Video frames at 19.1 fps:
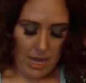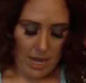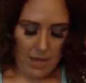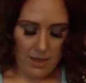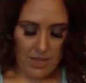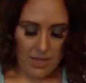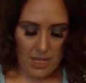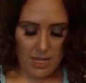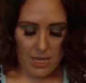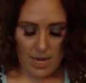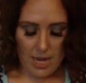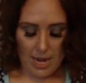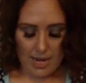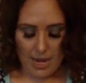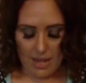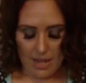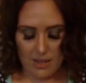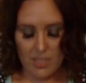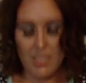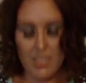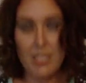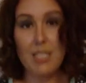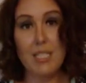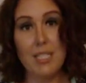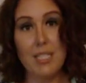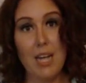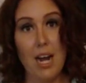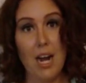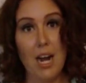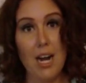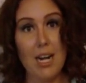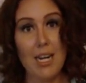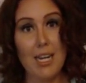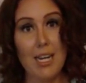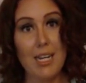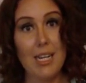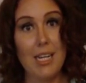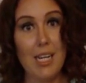And then I got the star
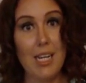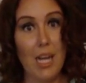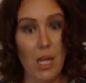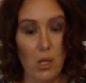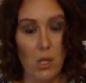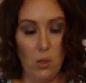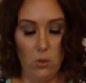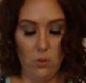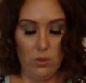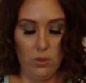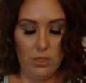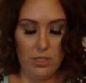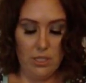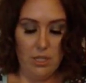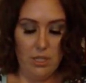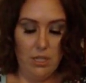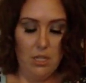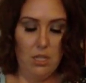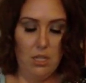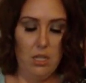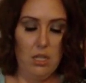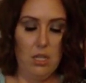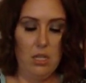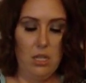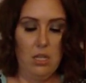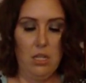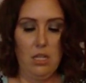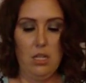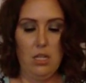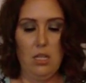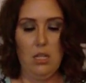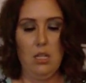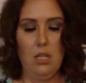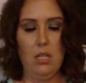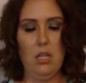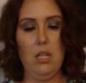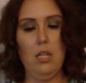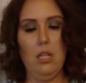in gold,
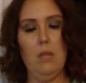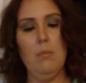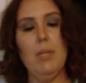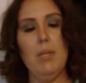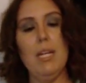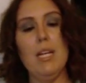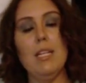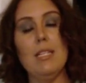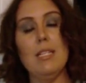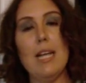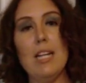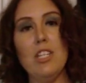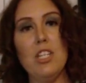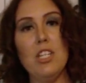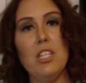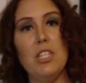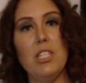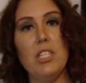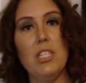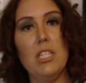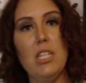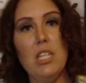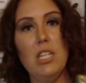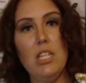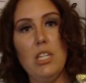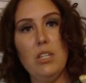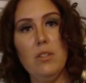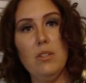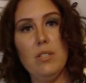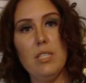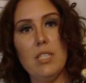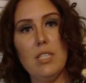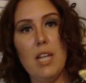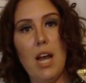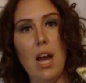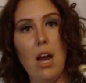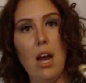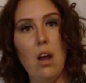because I just use
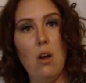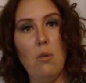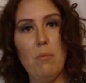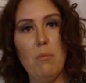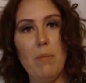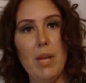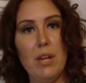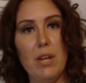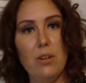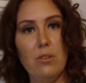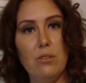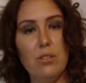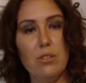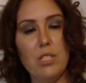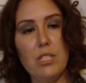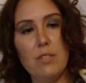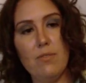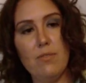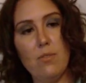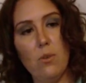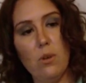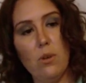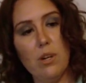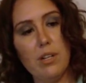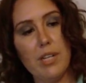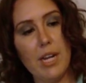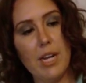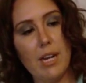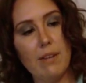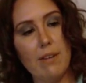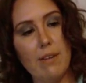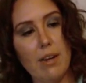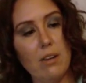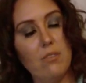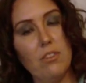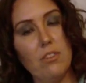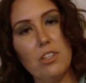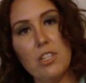all metals for
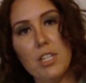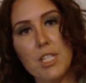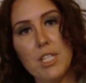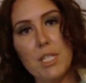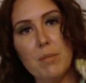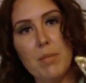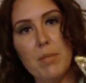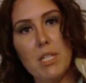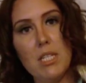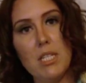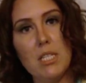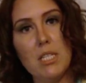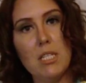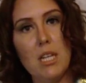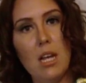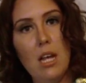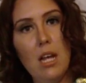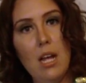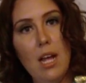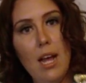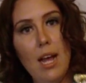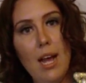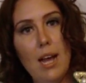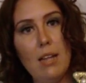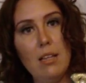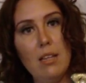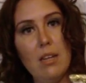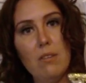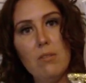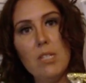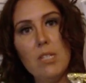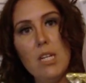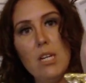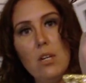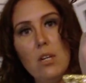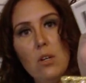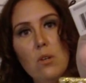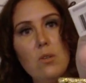decorating for Christmas. I love
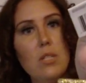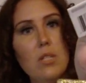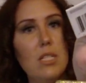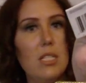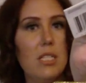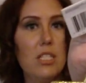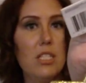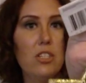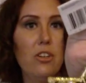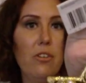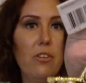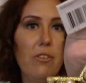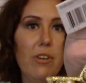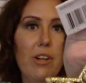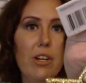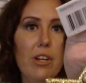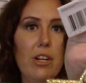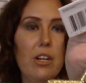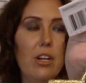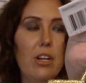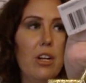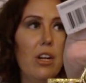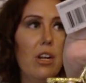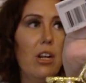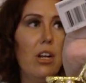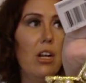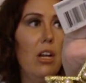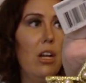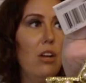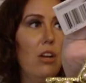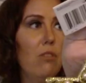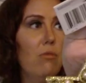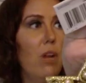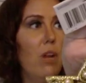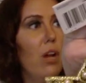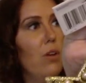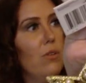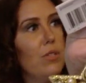gold, silver,
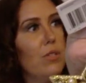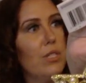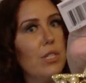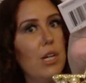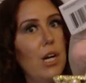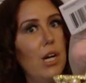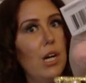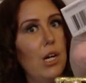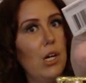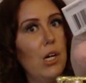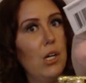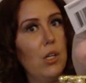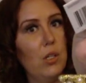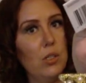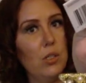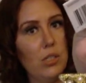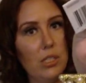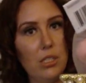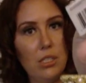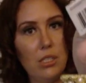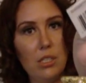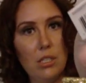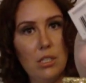rose gold,